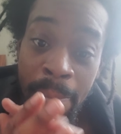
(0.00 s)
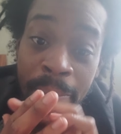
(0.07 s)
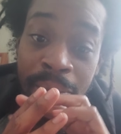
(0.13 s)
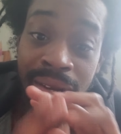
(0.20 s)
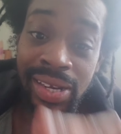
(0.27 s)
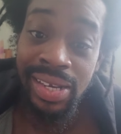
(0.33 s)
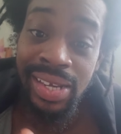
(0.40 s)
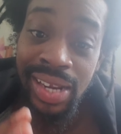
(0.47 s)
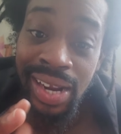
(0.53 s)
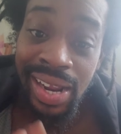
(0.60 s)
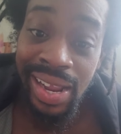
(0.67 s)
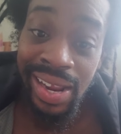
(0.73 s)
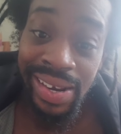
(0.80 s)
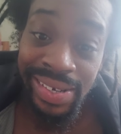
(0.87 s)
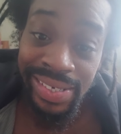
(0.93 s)
Put the
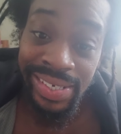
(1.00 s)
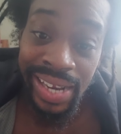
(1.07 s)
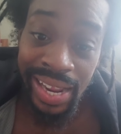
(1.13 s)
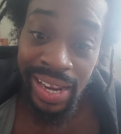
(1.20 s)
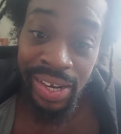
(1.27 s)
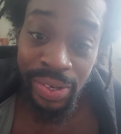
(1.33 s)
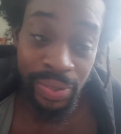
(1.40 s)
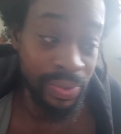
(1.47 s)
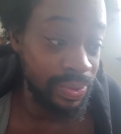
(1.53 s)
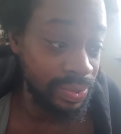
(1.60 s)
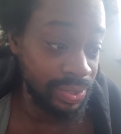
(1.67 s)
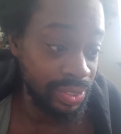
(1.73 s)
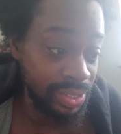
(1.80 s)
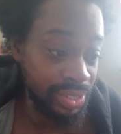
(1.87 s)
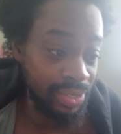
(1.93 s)
gun down.
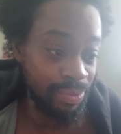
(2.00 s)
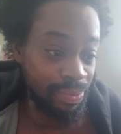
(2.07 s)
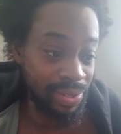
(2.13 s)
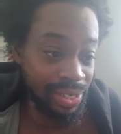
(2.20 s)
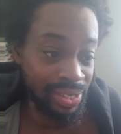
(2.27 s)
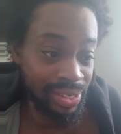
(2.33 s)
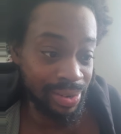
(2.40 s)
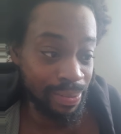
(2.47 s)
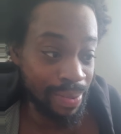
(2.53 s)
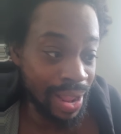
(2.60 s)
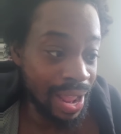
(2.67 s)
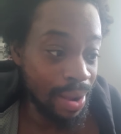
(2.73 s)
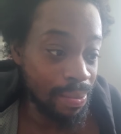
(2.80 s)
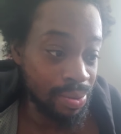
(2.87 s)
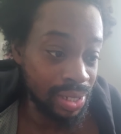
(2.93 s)
Pick the
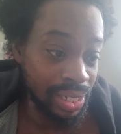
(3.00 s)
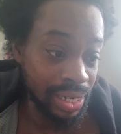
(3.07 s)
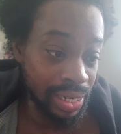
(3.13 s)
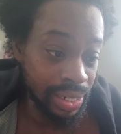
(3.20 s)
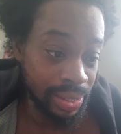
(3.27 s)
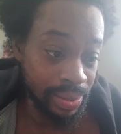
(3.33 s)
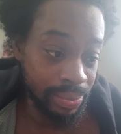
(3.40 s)
Bible up.